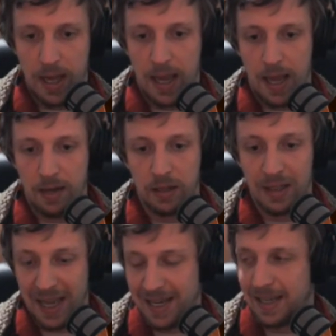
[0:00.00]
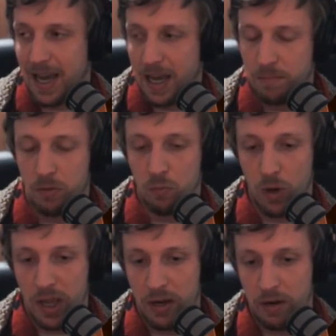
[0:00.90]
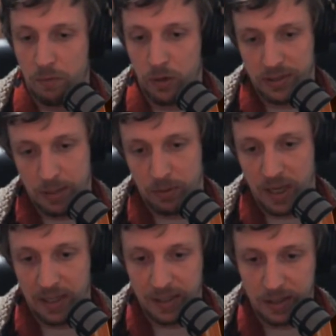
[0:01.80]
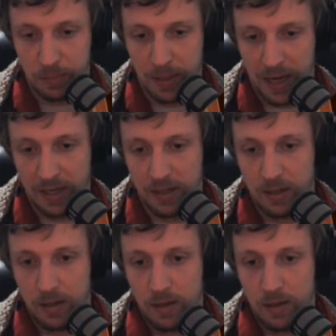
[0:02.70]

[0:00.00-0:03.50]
and late game, when, for example, anticipate,